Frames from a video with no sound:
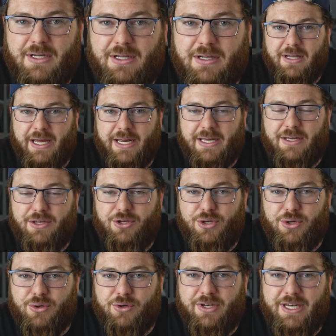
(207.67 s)
Like
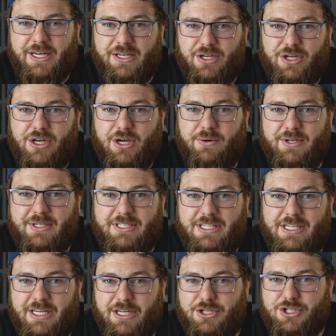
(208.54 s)
you don't need to go and
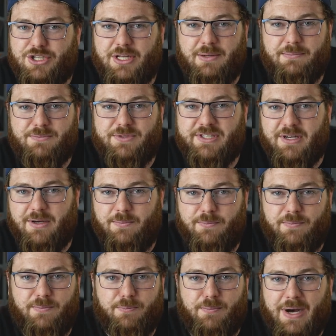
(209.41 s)
teach them
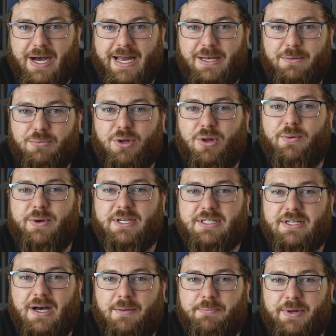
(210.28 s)
some mind-blowing
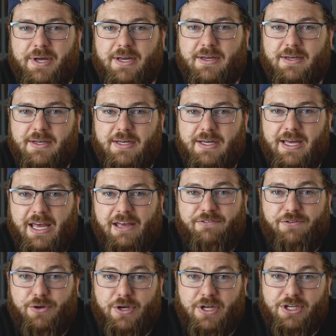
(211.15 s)
topic.
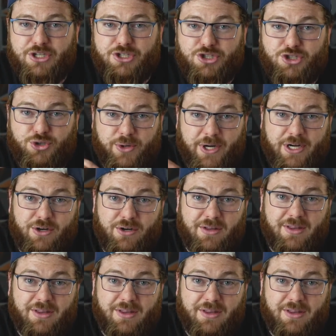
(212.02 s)
If you can just trigger a